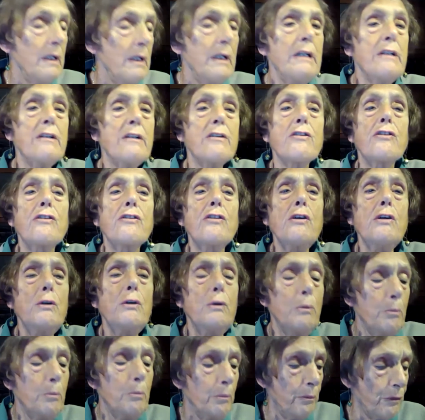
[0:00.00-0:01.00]
It
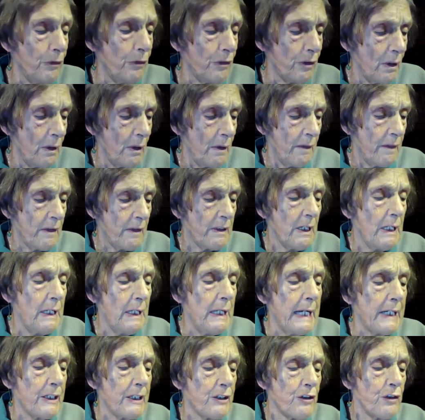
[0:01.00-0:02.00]
assumes that
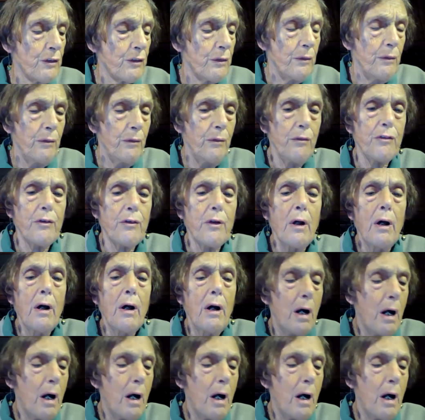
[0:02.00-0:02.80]
elections